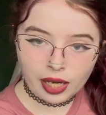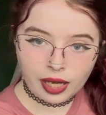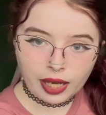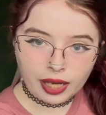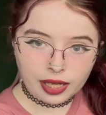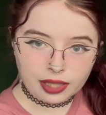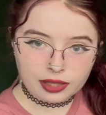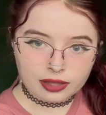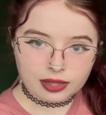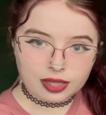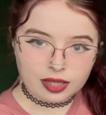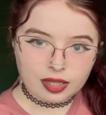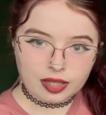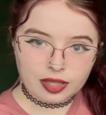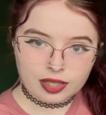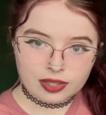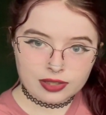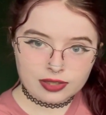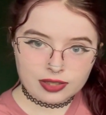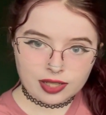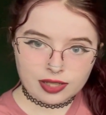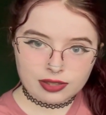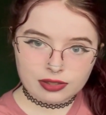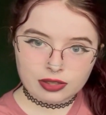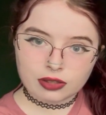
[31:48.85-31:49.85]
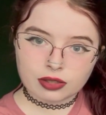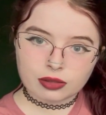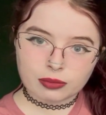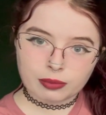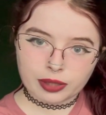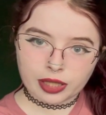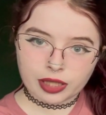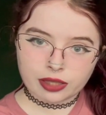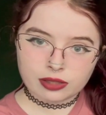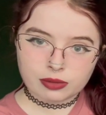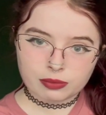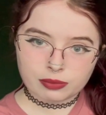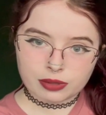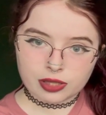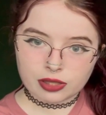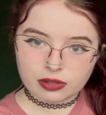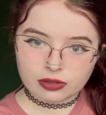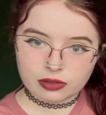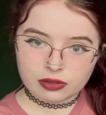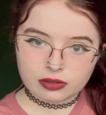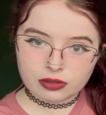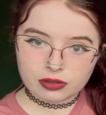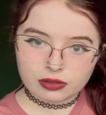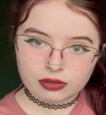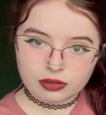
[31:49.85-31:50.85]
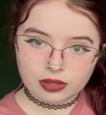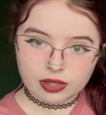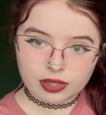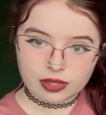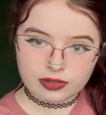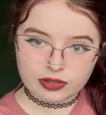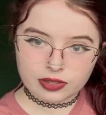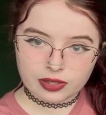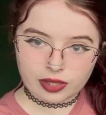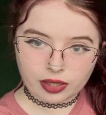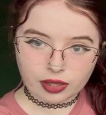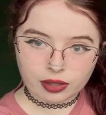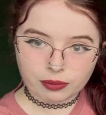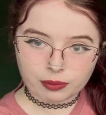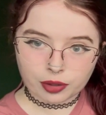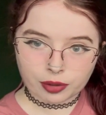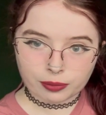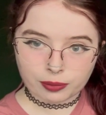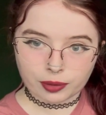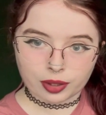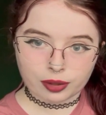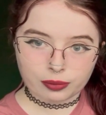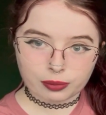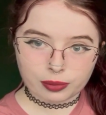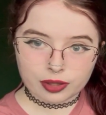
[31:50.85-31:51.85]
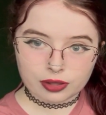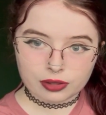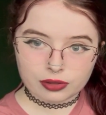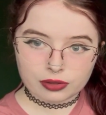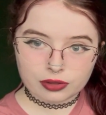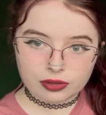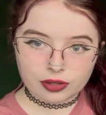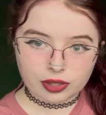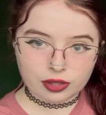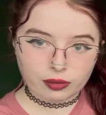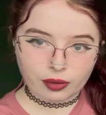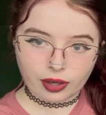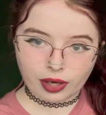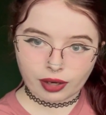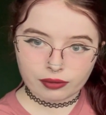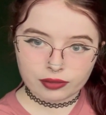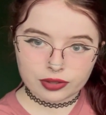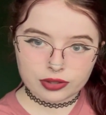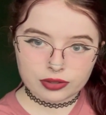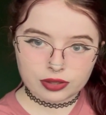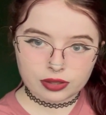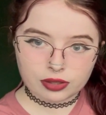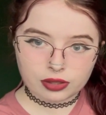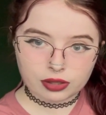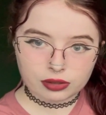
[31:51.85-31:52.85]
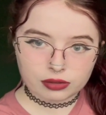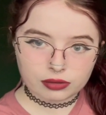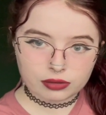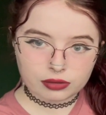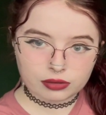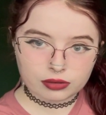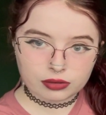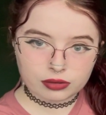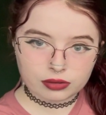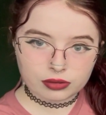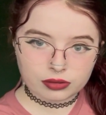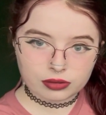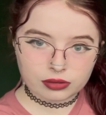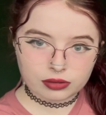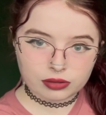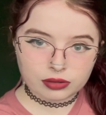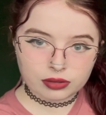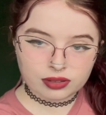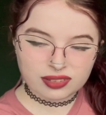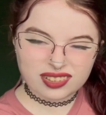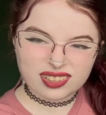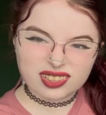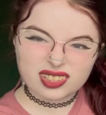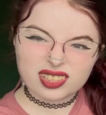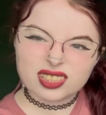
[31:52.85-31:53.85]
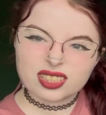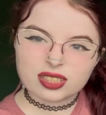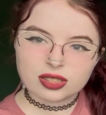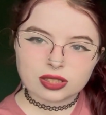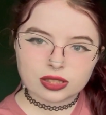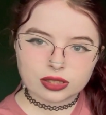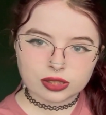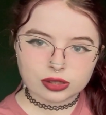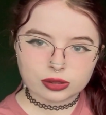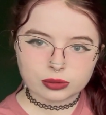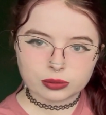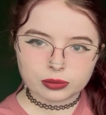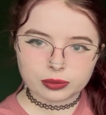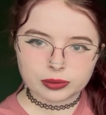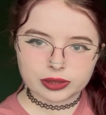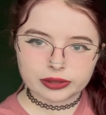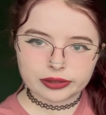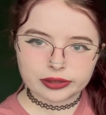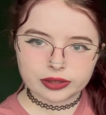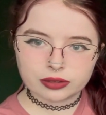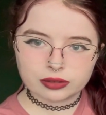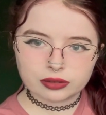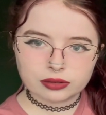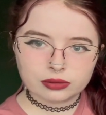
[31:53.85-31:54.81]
And this has a companion piece, a second mermaid piece that you haven't seen. I had to argue about it.